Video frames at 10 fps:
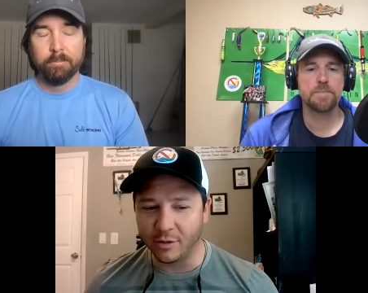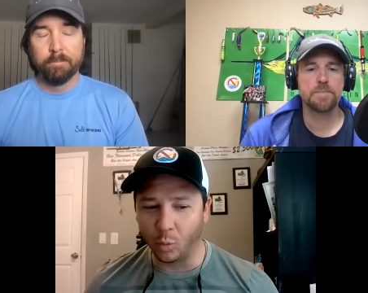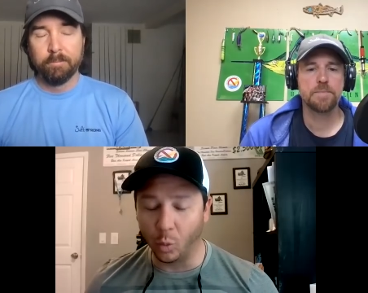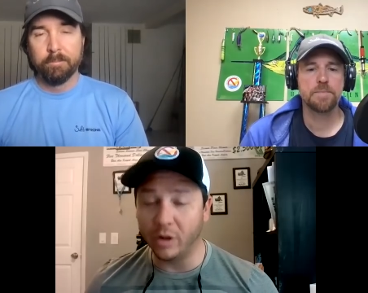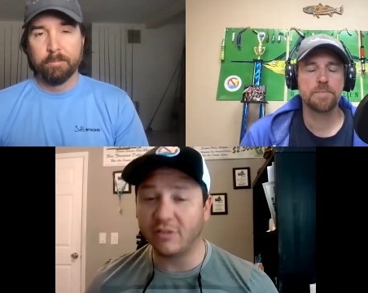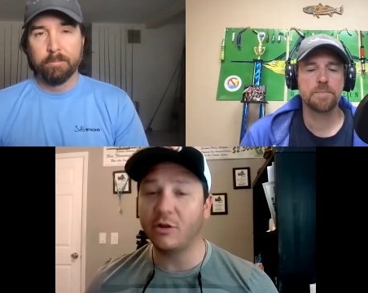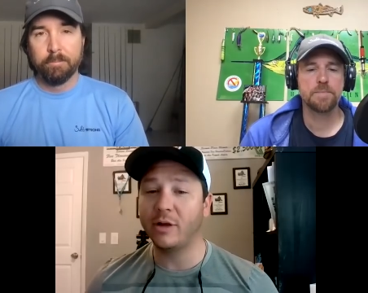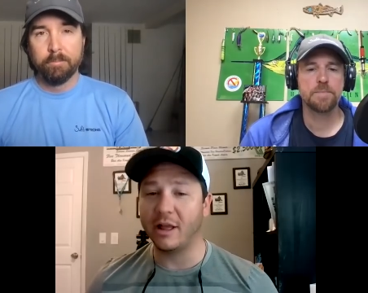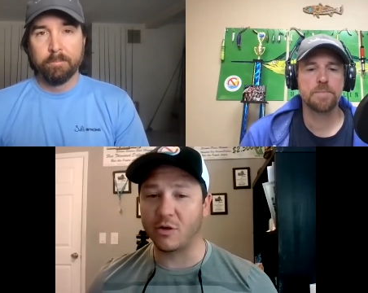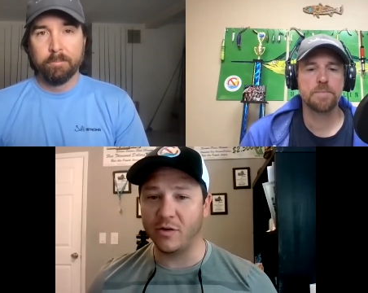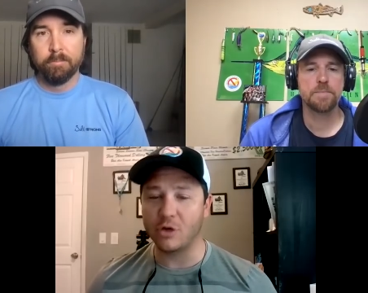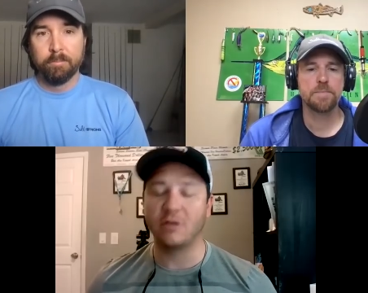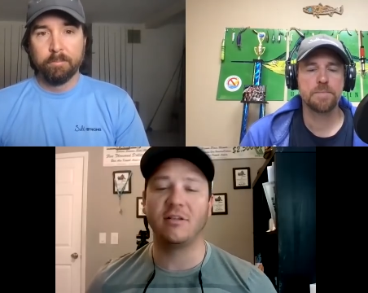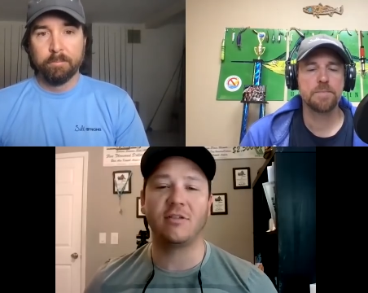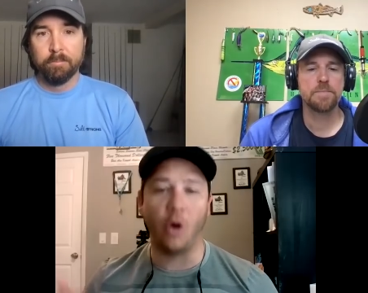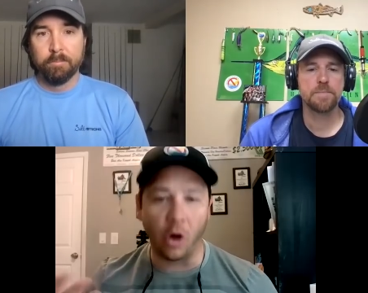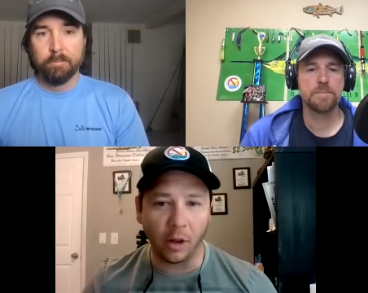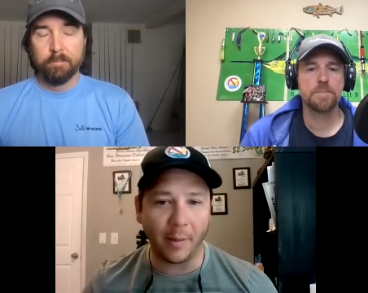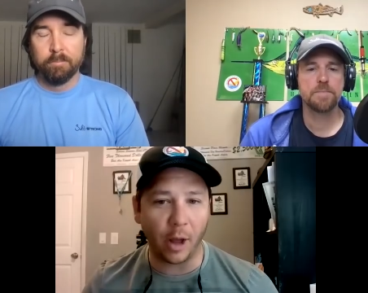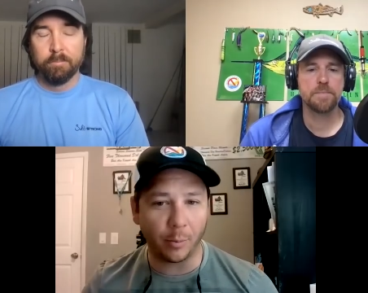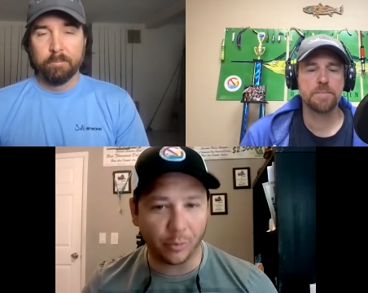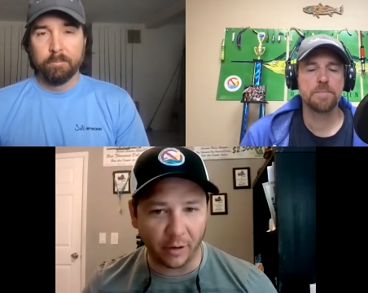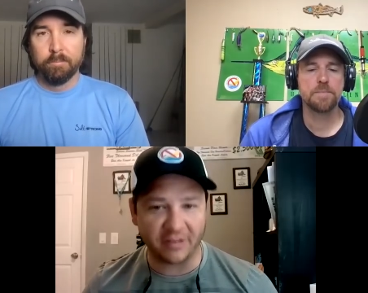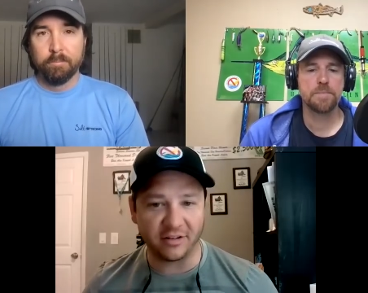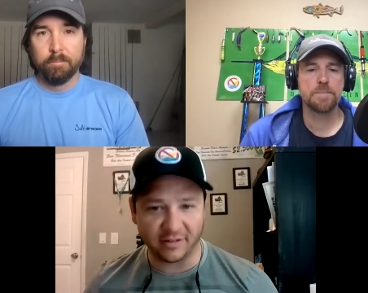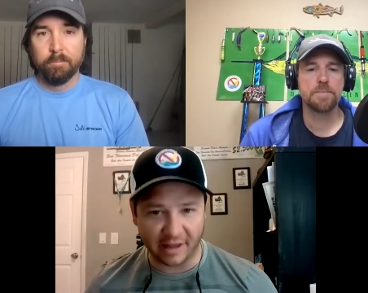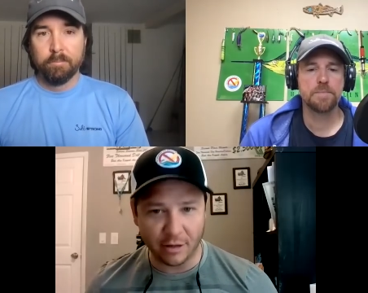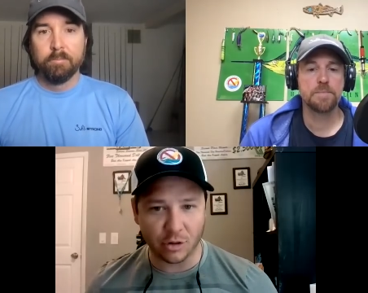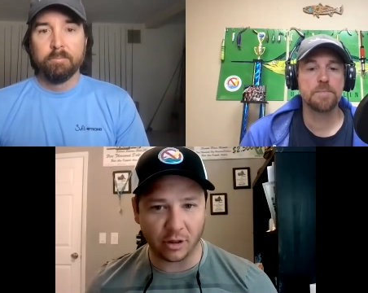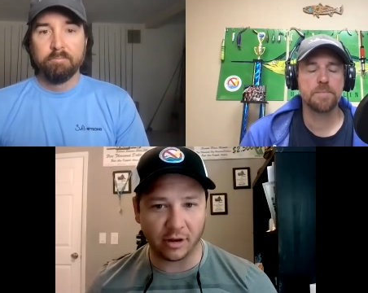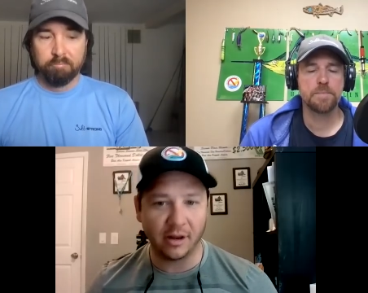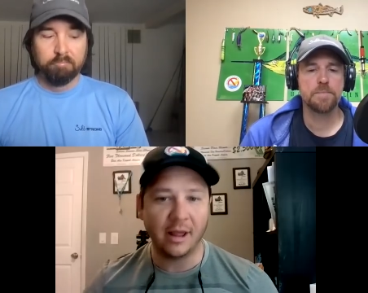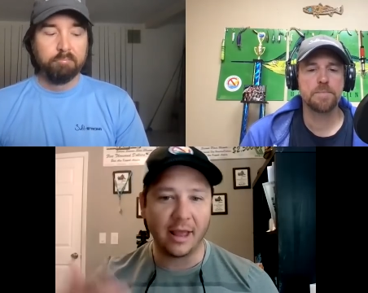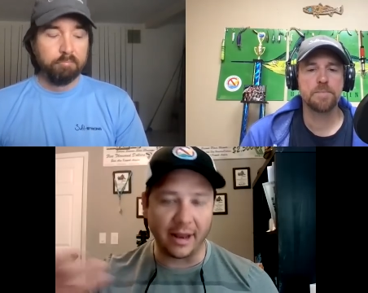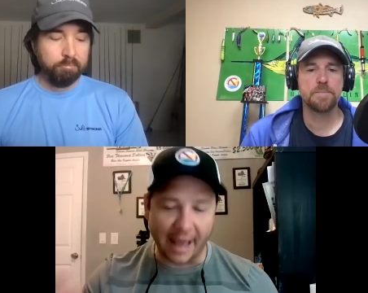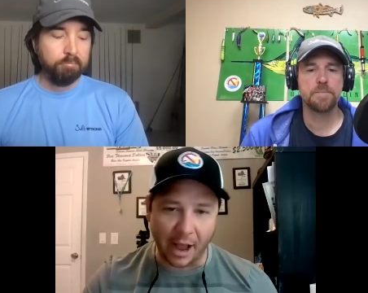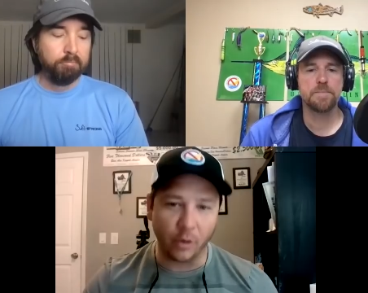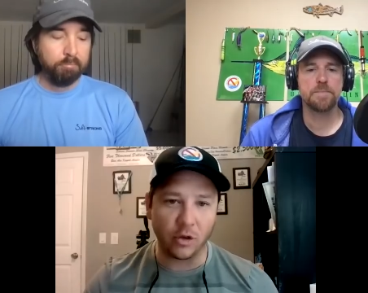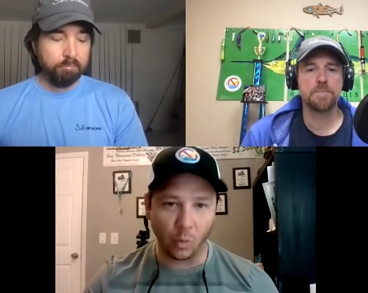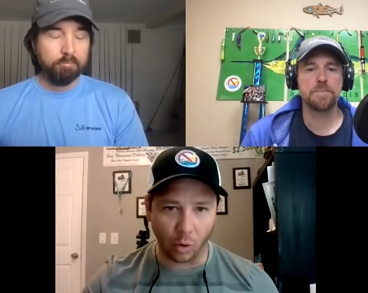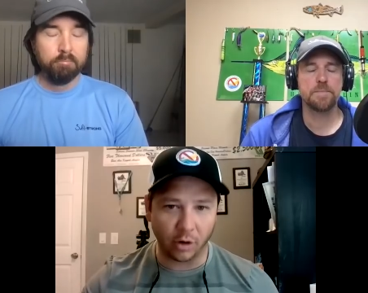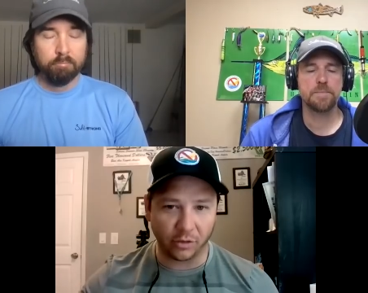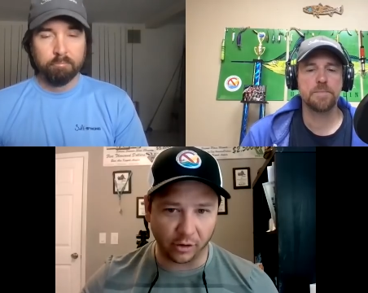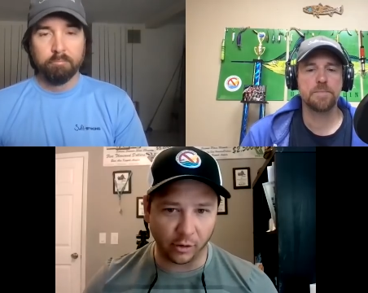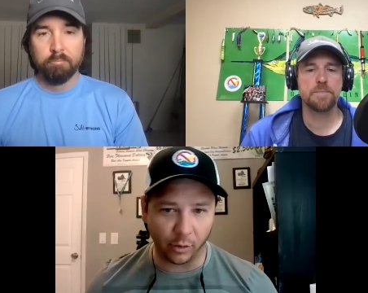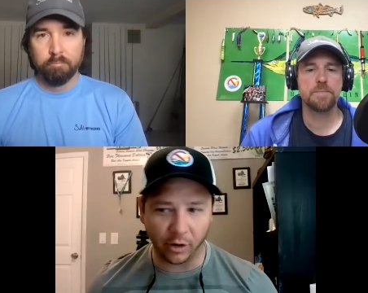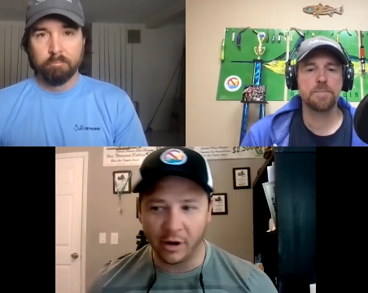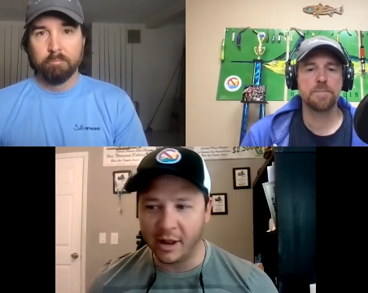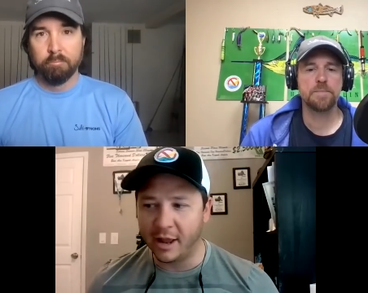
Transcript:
Speaker 1: would still catch fish because it's all about presentation and how you work the lure.